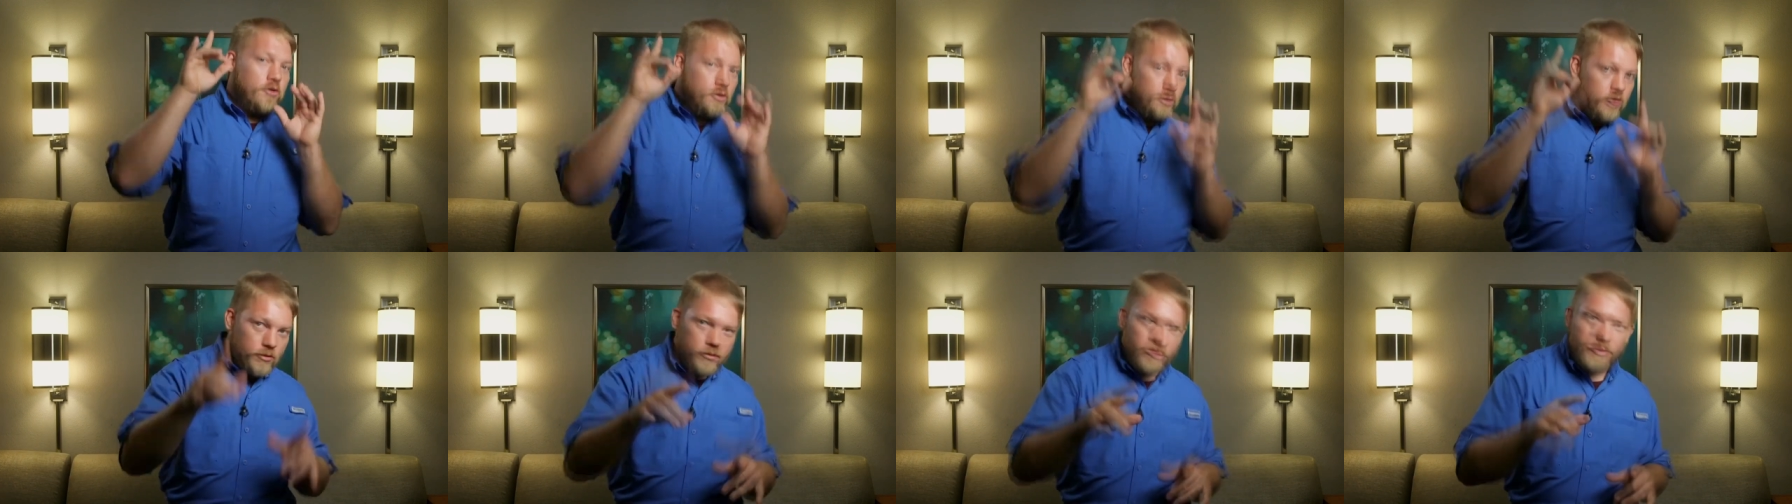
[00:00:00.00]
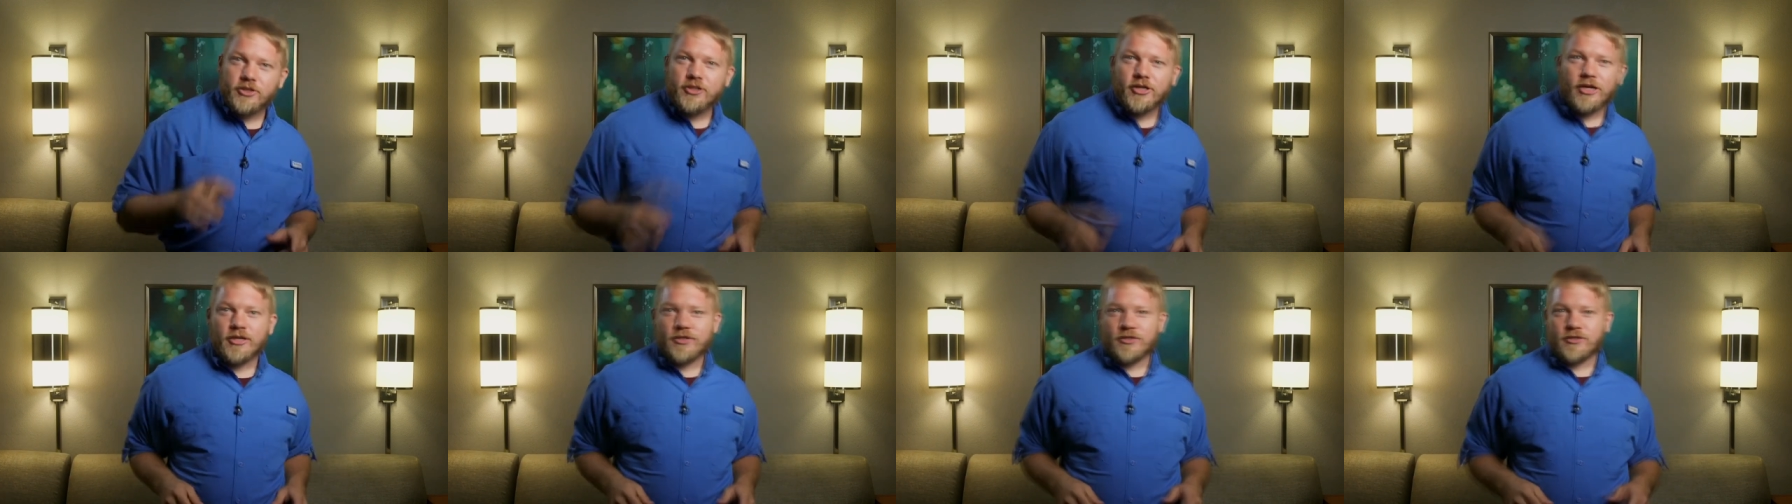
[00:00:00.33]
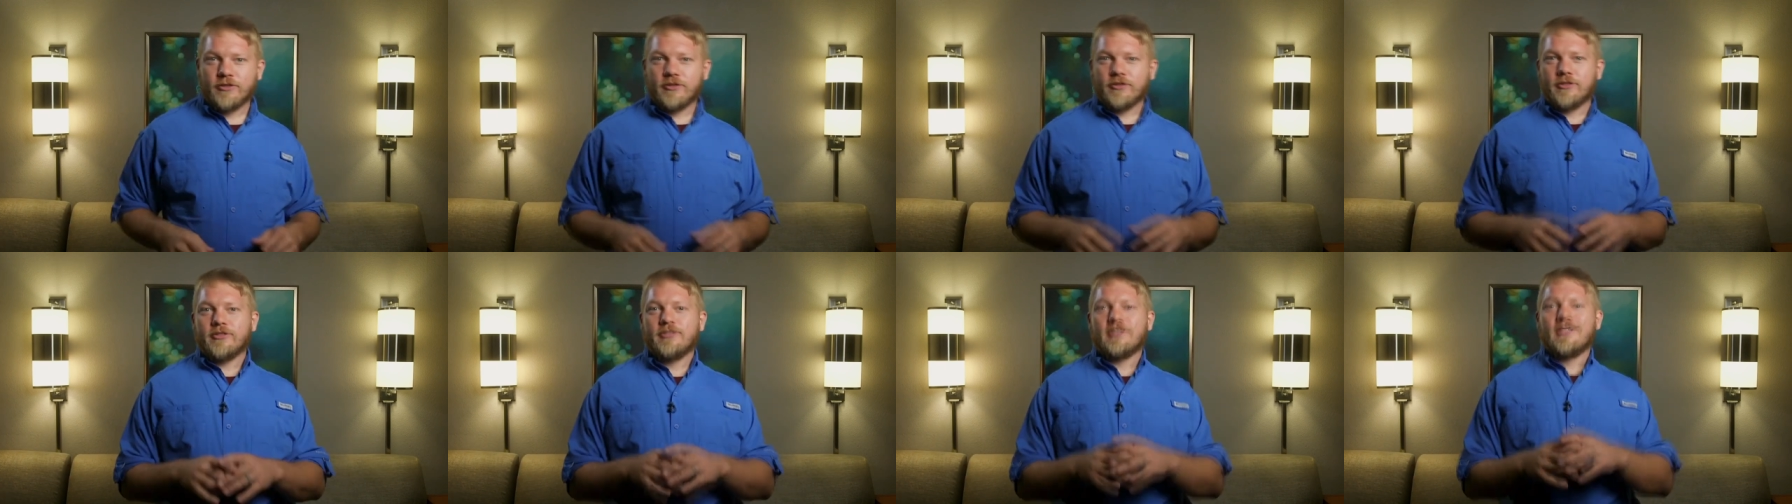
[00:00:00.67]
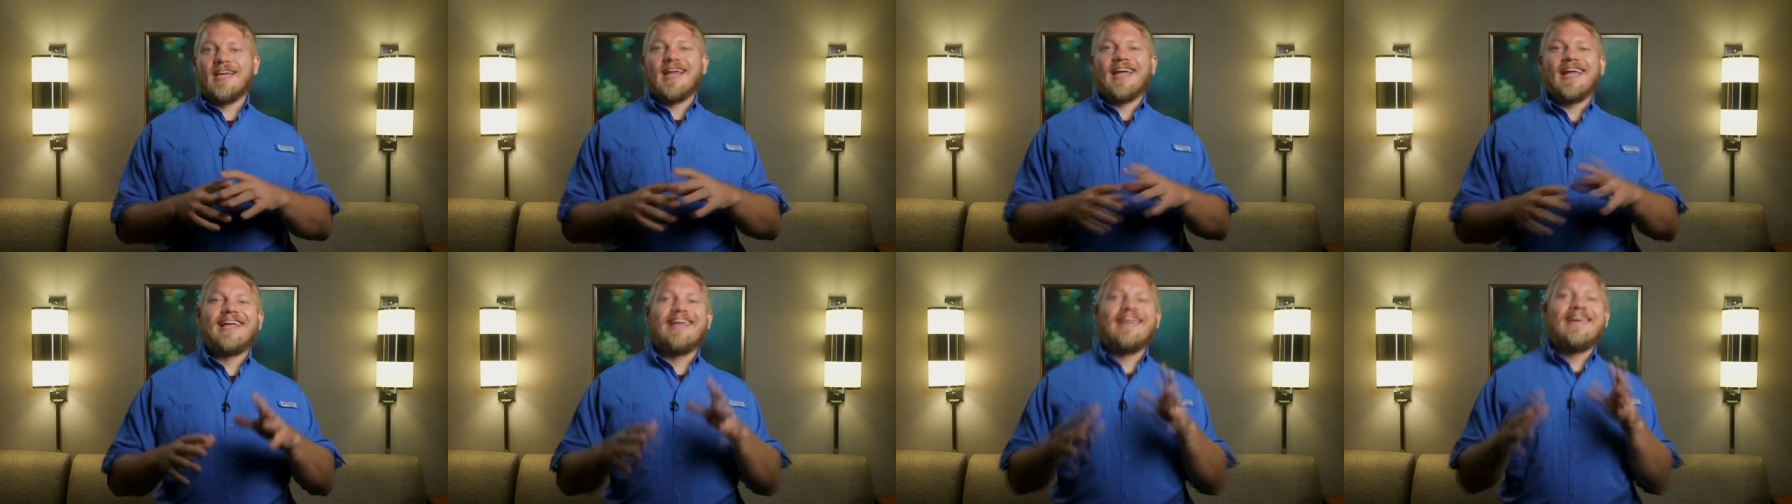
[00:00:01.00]
new adjusters
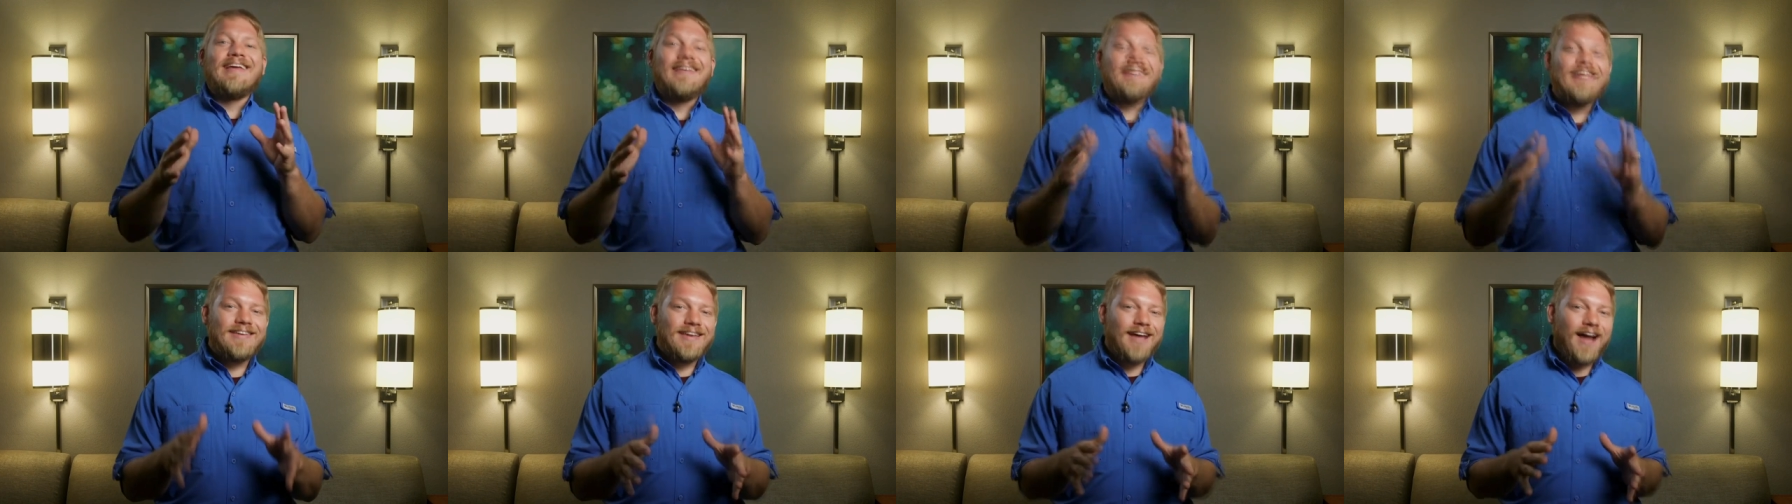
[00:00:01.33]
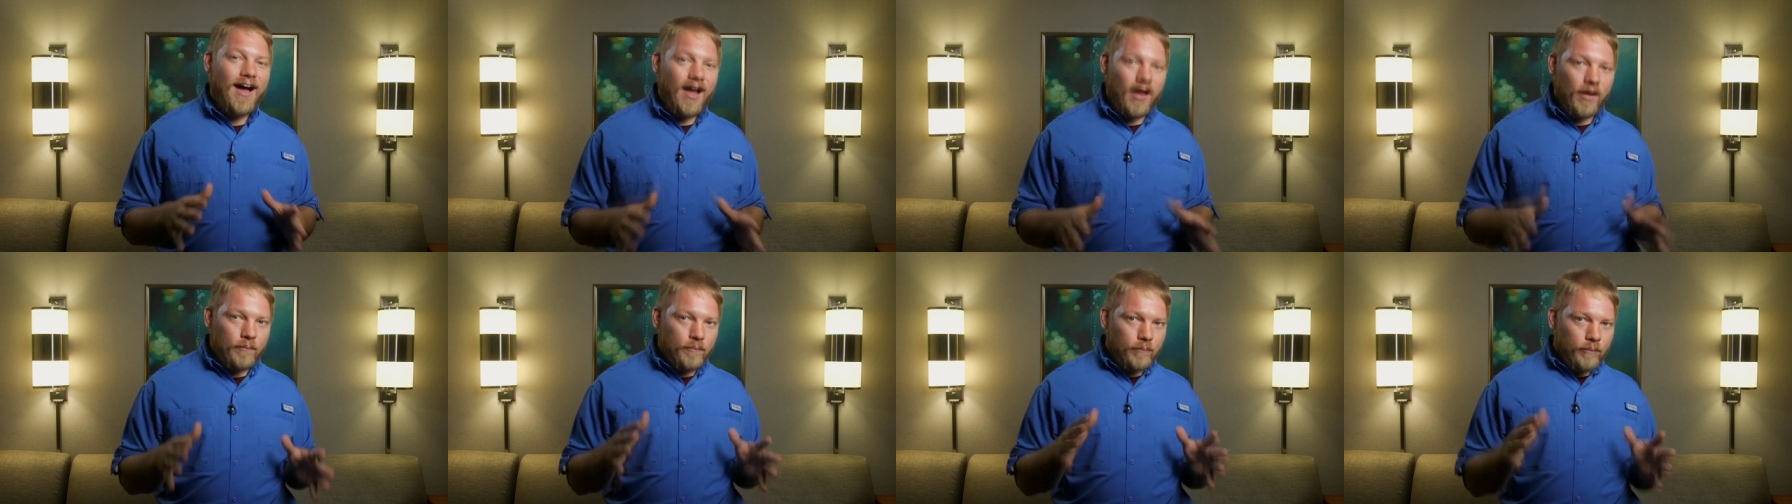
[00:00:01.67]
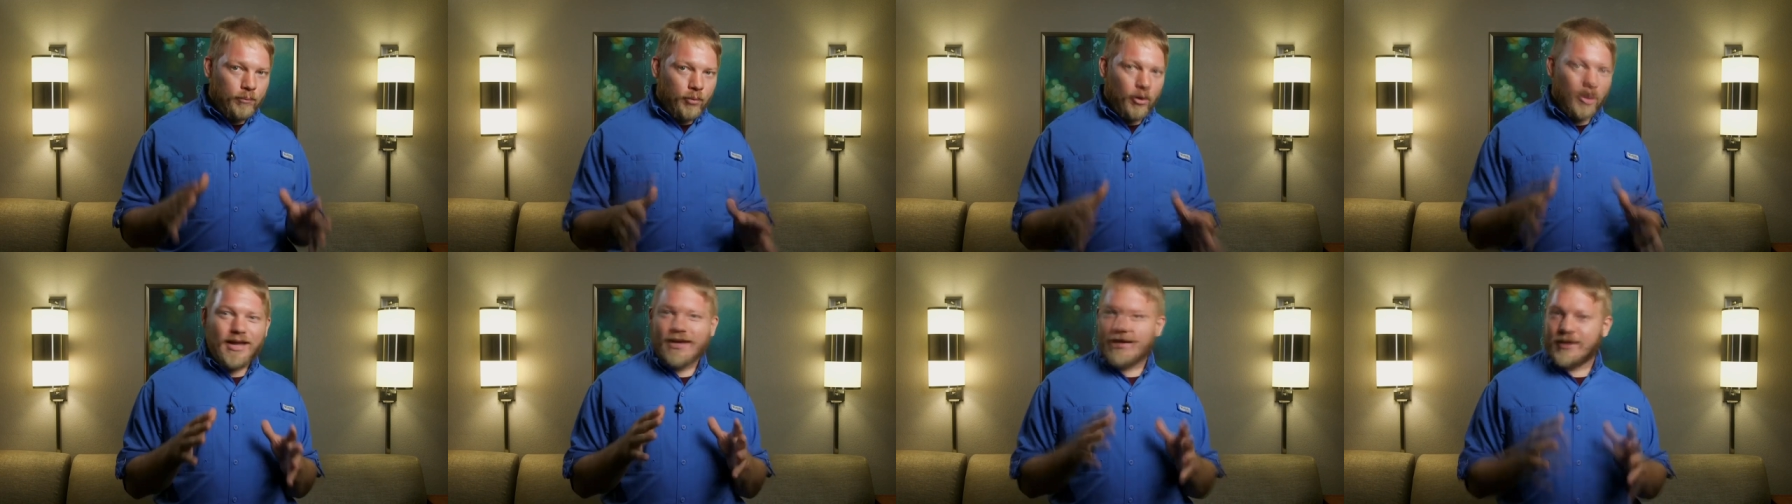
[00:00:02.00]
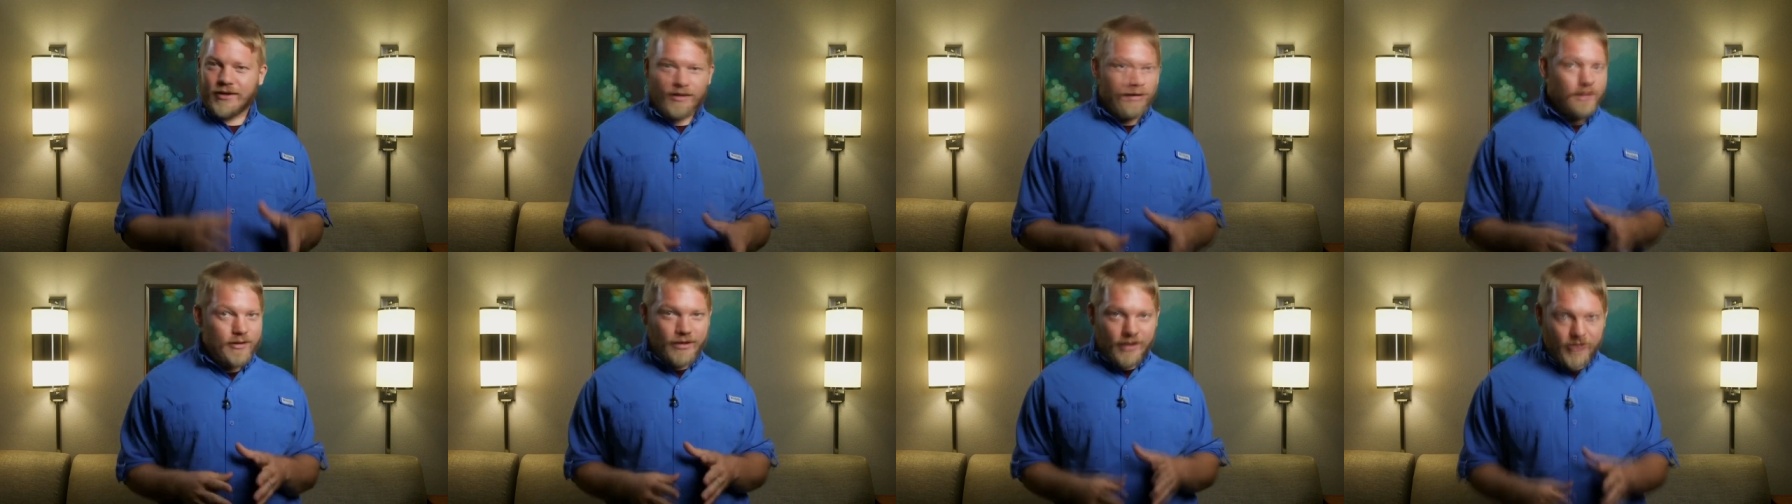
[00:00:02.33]
cannot break
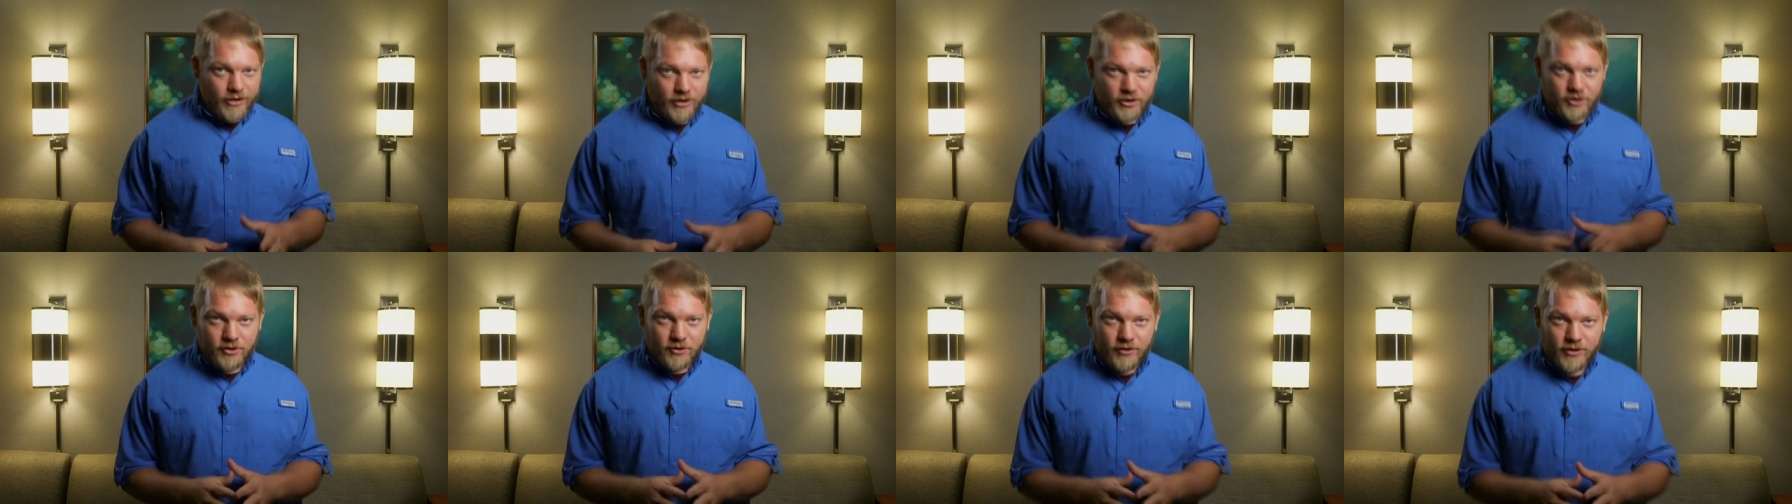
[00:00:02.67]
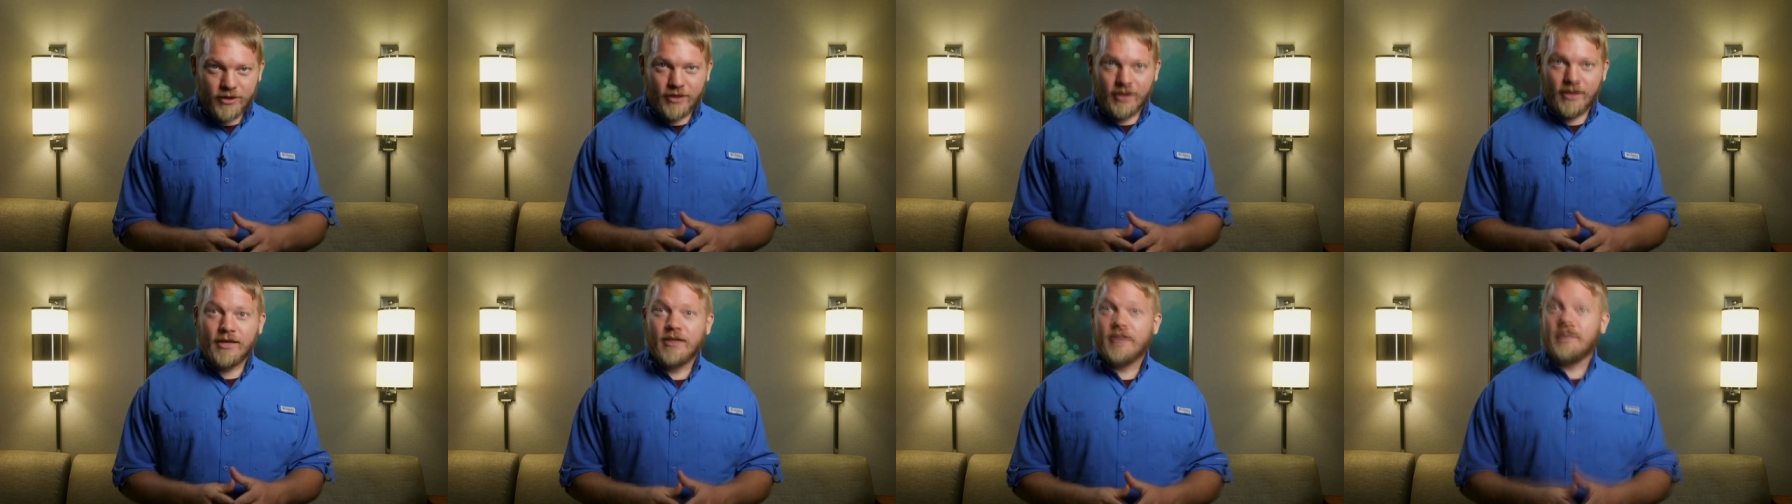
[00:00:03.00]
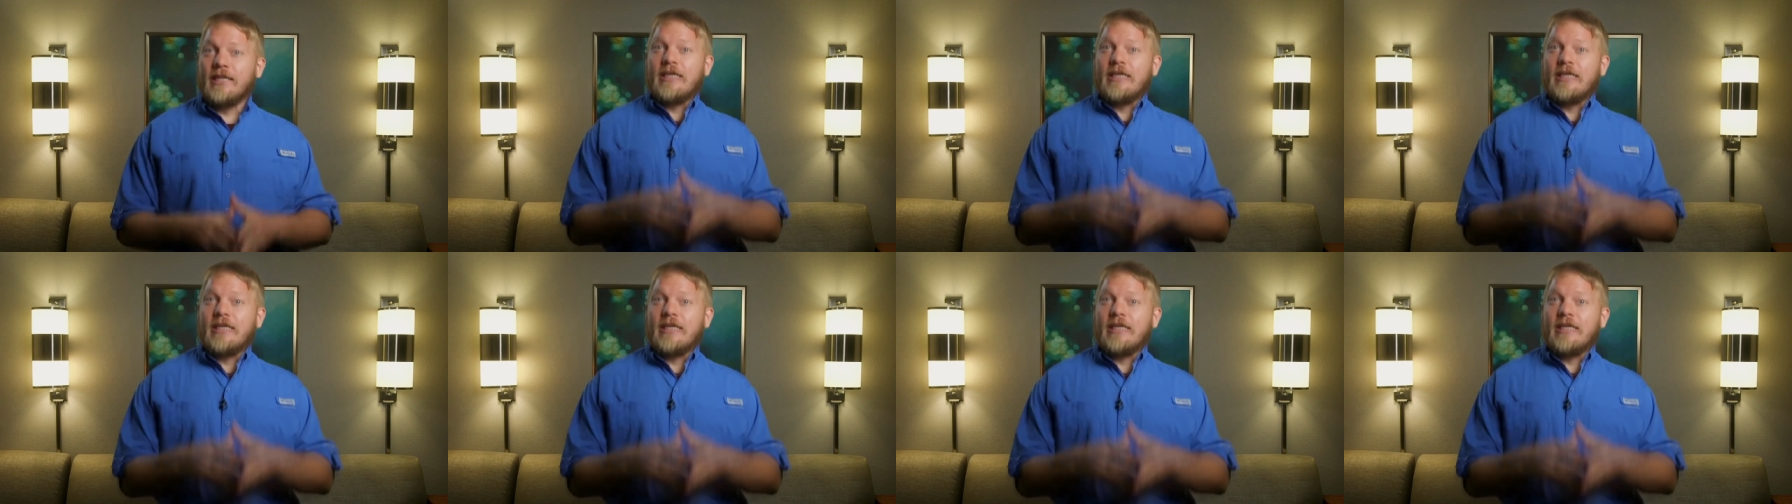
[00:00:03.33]
into the industry?